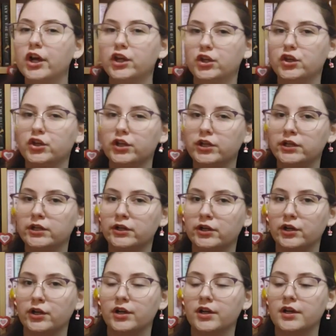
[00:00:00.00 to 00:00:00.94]
You're
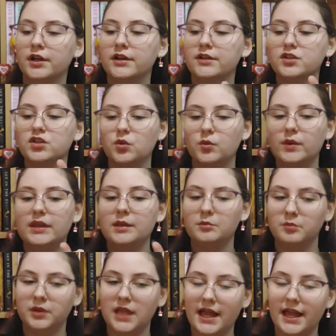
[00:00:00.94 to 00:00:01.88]
here so we
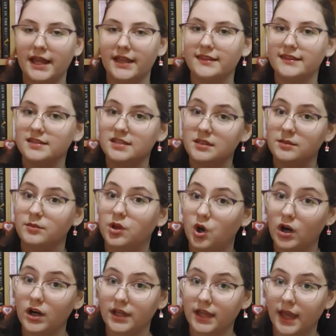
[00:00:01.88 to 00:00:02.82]
can play the TBR